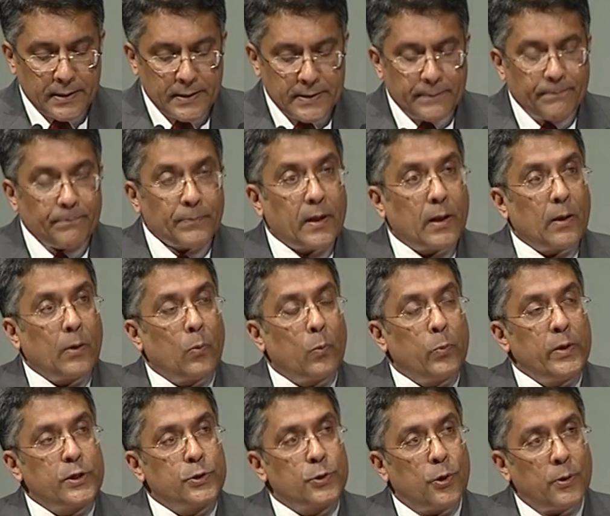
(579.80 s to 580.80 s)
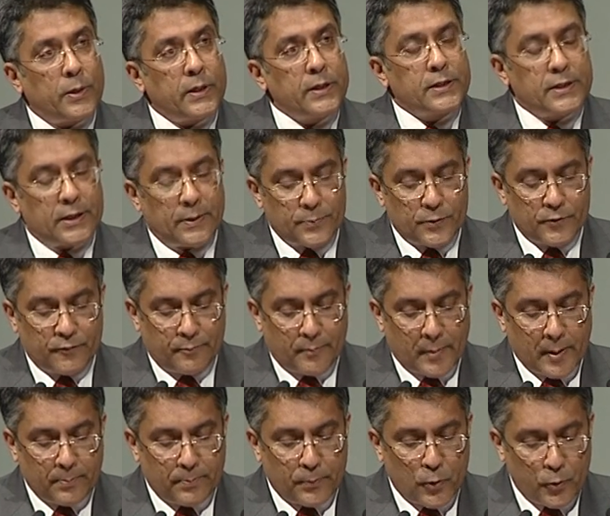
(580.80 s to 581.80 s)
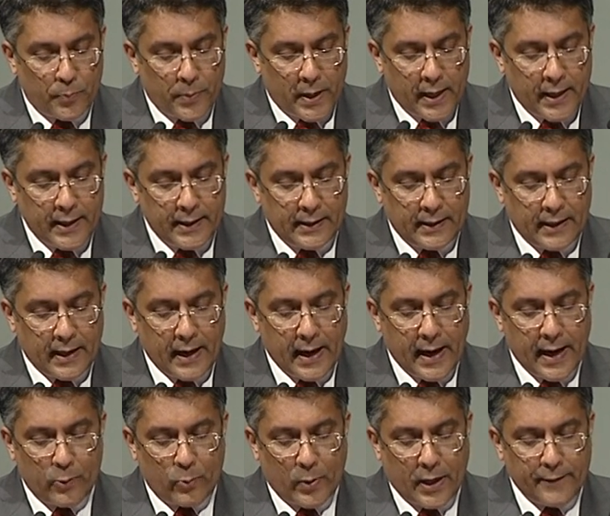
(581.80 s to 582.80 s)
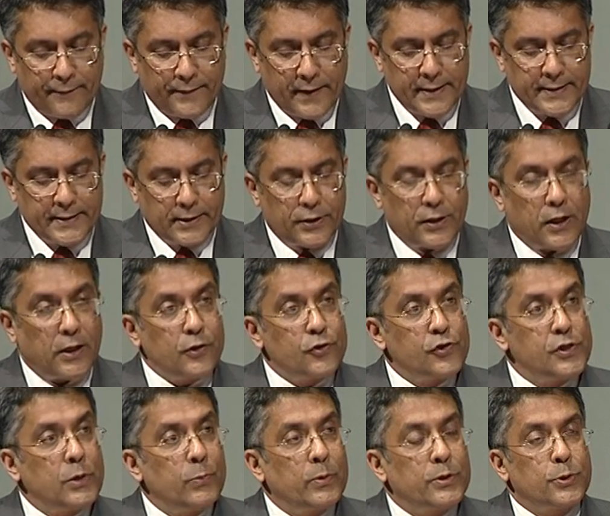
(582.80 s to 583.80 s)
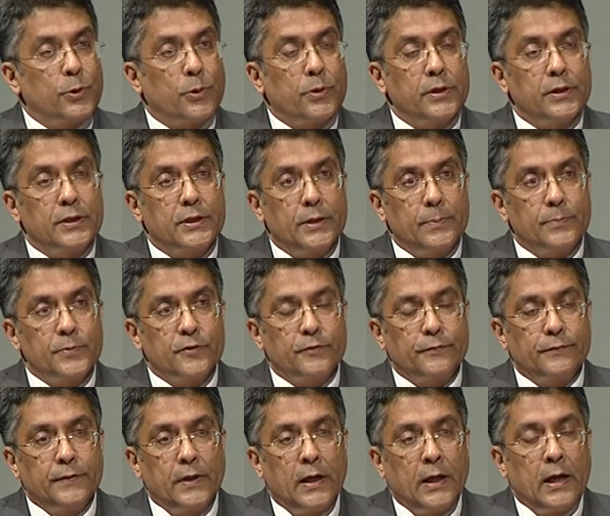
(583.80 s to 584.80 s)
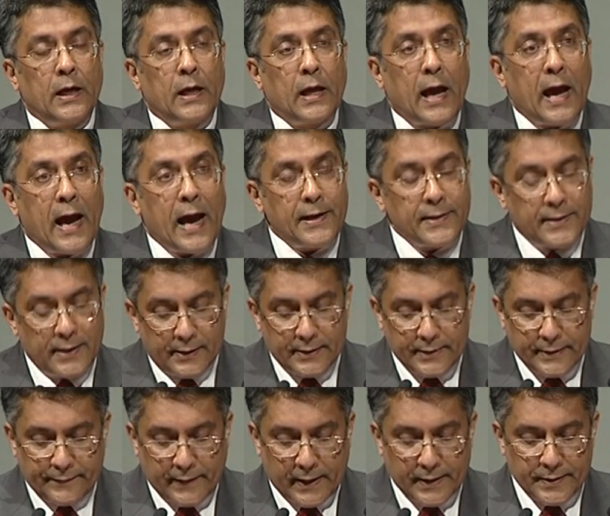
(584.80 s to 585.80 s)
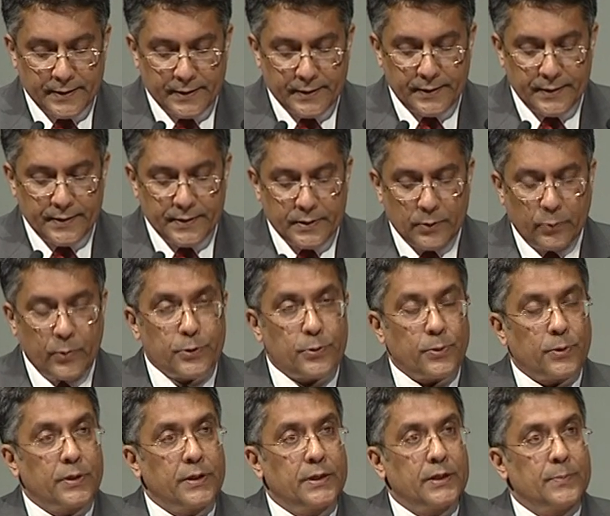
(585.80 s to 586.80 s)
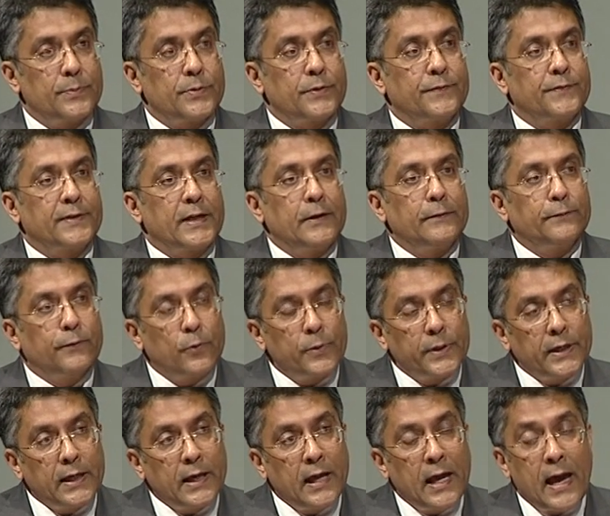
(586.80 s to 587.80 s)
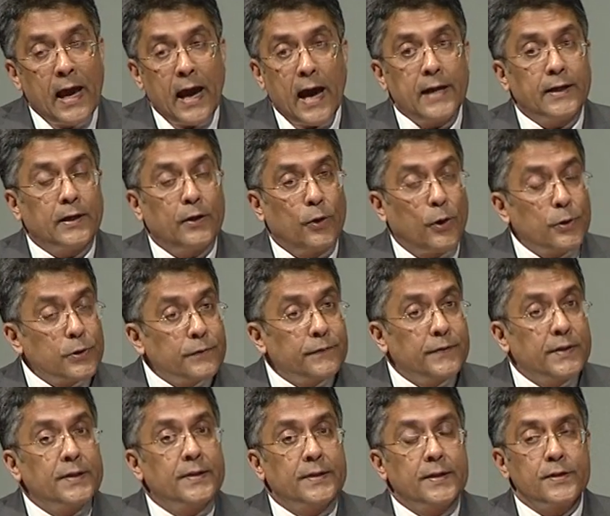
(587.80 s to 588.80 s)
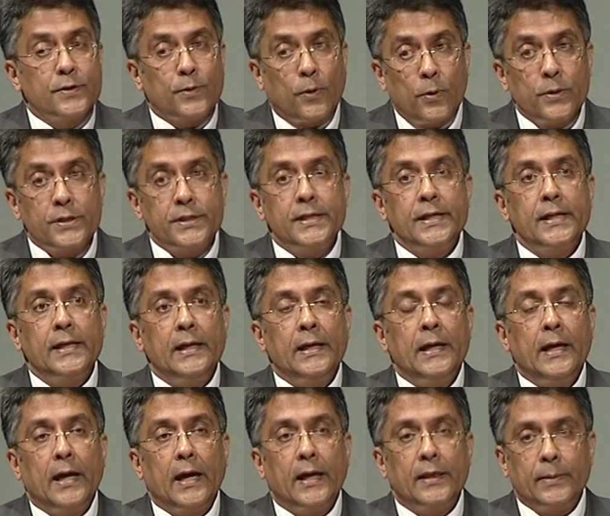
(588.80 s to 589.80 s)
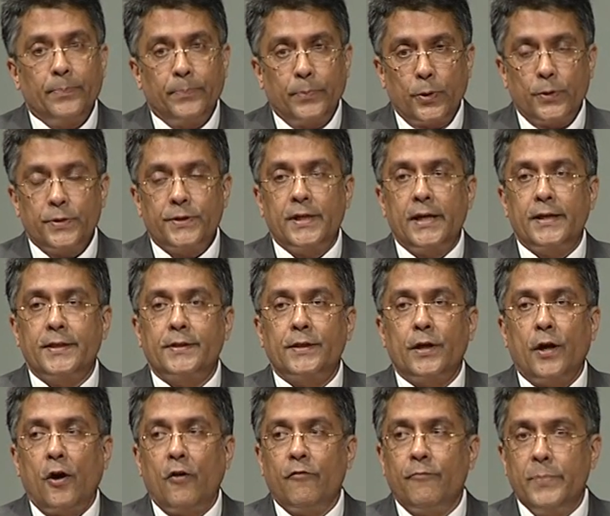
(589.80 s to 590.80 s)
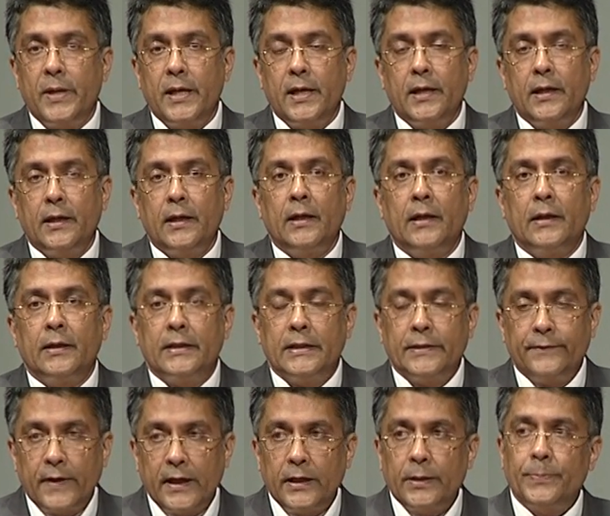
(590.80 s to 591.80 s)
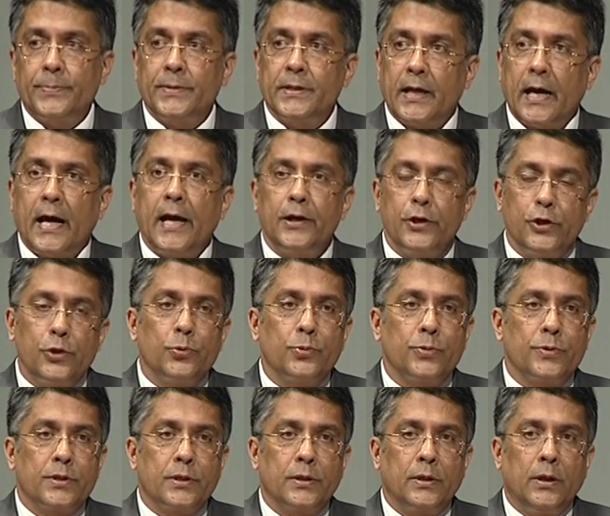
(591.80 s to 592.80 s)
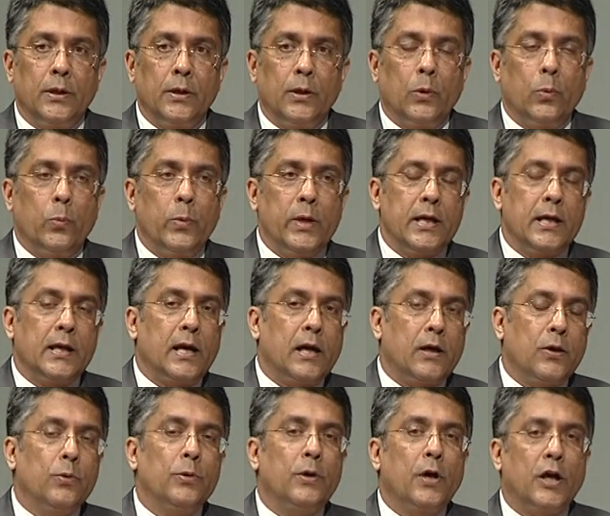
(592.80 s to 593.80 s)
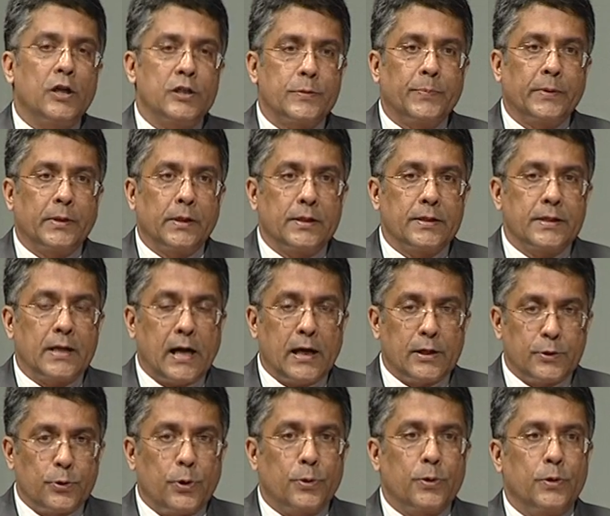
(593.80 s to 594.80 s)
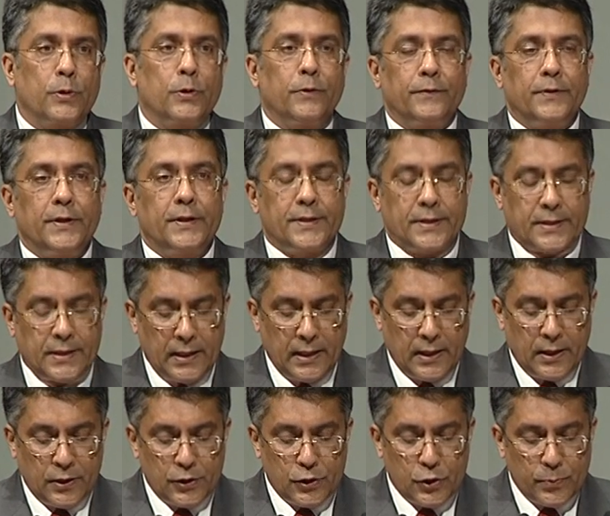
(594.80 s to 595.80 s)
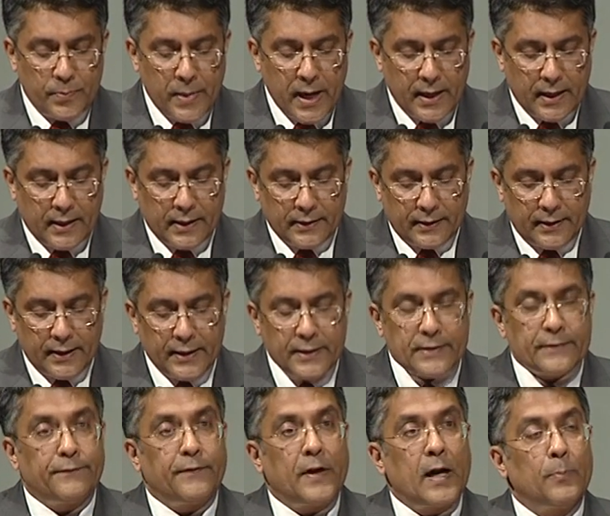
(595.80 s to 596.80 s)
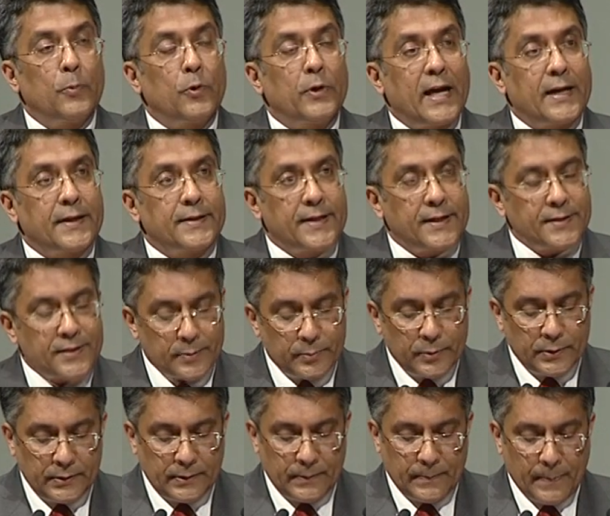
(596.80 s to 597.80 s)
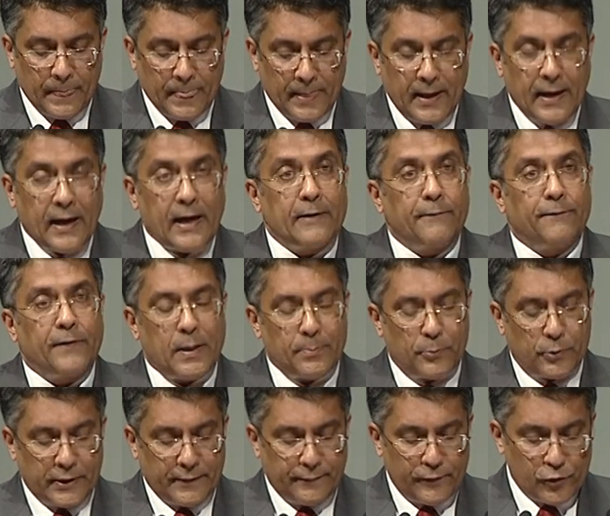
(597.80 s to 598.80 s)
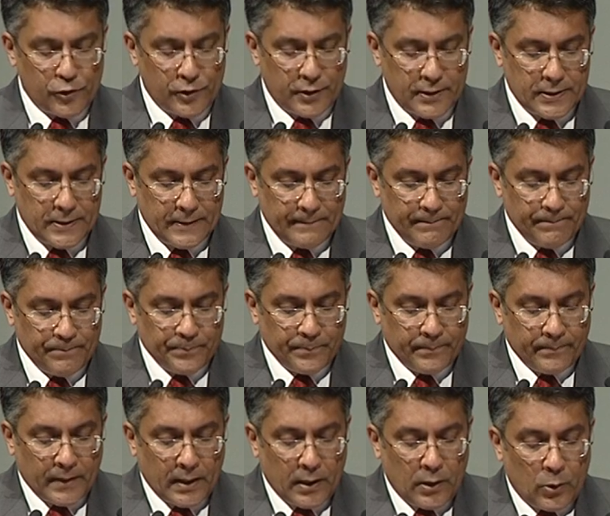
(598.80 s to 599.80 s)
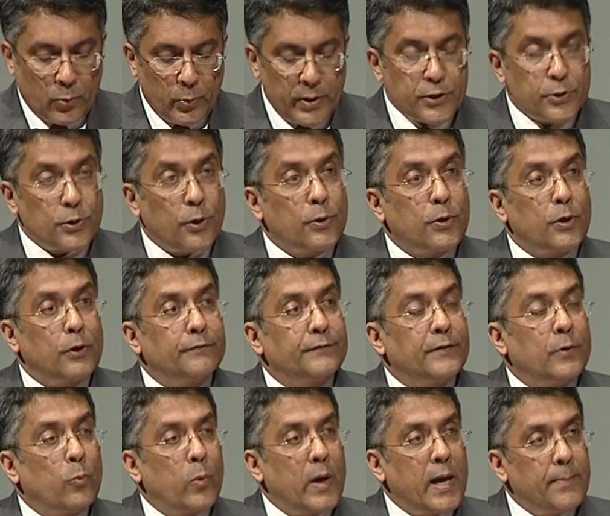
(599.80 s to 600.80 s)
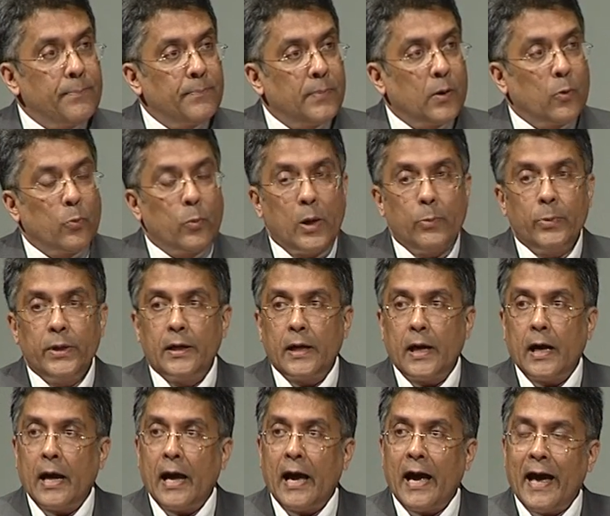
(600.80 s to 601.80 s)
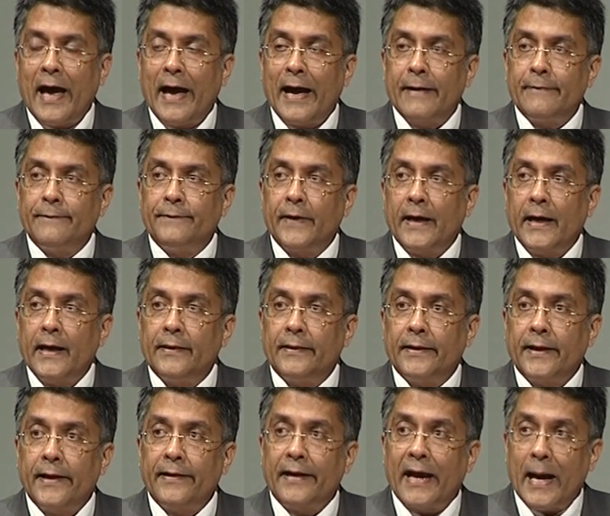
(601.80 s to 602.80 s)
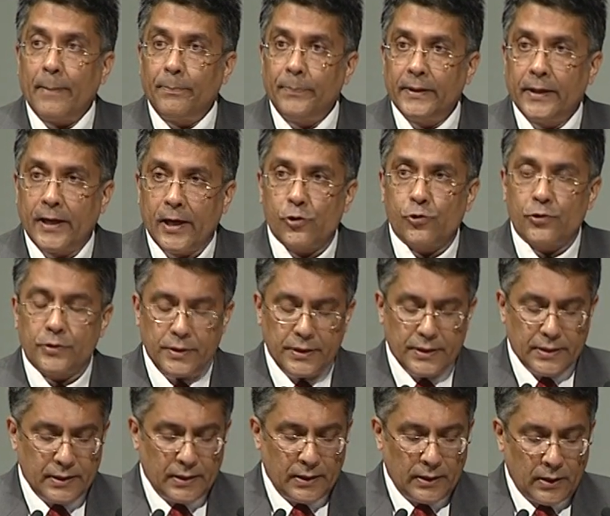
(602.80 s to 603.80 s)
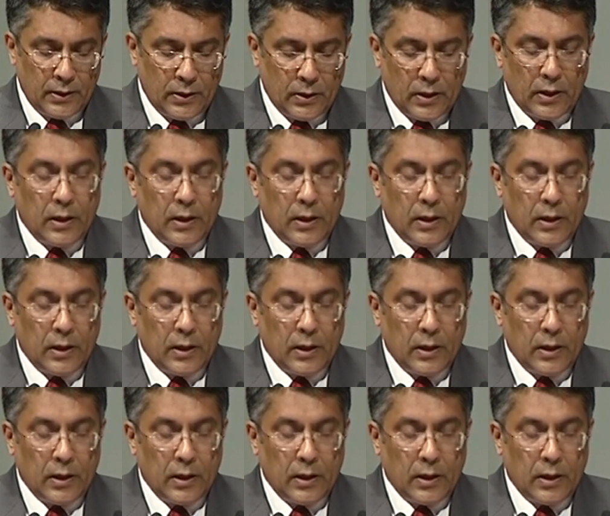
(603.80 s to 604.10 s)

but we talk in terms of mobile and Wi-Fi technology, we talk in terms of handheld devices, we're talking in terms of telephony, and a lot of this is already in the process of being developed and used. We in our own hospitals are talking of this to make things far more accessible and far more efficient. We talk of the web, where we have healthcare applications,